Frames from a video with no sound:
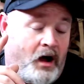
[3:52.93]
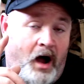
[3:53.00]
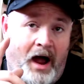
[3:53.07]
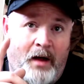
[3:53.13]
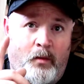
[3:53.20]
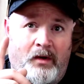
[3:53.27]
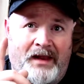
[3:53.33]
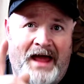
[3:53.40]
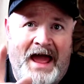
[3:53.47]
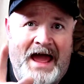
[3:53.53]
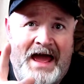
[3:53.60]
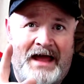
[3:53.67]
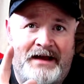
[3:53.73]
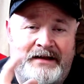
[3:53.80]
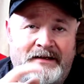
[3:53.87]
I will
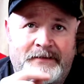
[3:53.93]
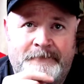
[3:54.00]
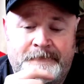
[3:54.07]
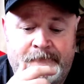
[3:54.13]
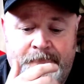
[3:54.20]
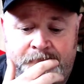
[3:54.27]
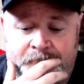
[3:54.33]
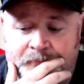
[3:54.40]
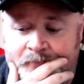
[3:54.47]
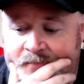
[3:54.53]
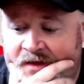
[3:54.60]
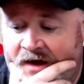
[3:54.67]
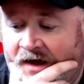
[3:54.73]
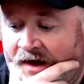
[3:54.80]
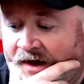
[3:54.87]
add
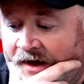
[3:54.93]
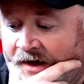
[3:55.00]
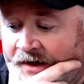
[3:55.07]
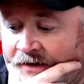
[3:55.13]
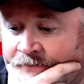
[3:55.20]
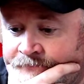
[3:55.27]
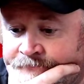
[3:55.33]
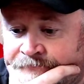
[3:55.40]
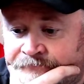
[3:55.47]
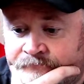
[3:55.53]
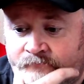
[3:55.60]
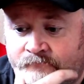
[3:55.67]
a